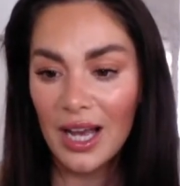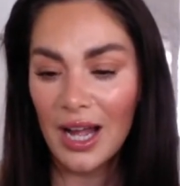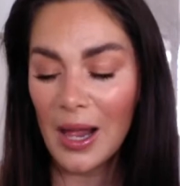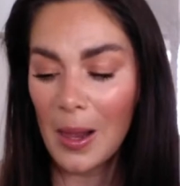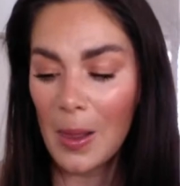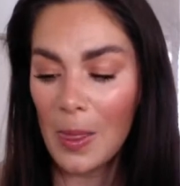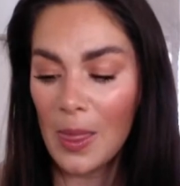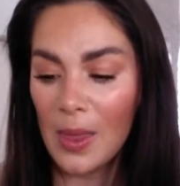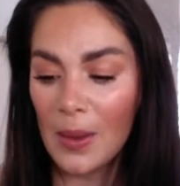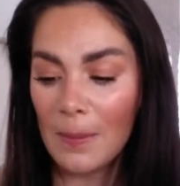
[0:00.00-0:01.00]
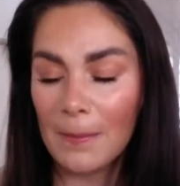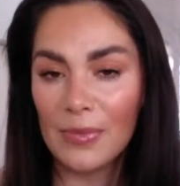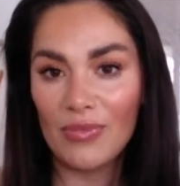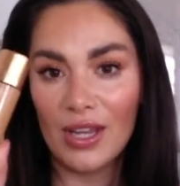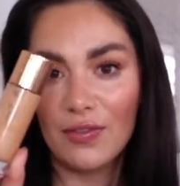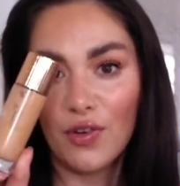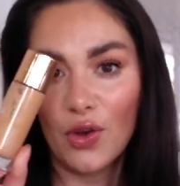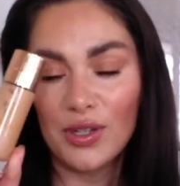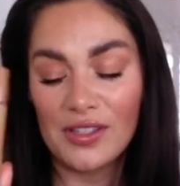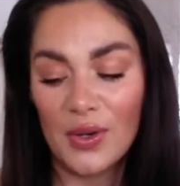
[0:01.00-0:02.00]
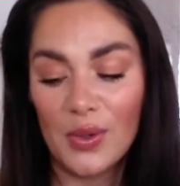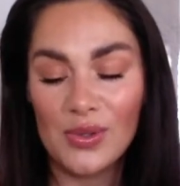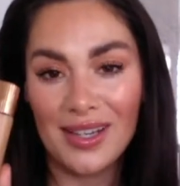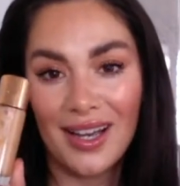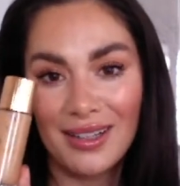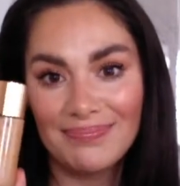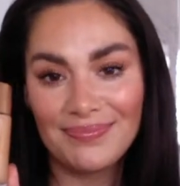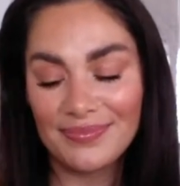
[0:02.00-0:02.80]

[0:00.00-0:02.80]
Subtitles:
Flawless filter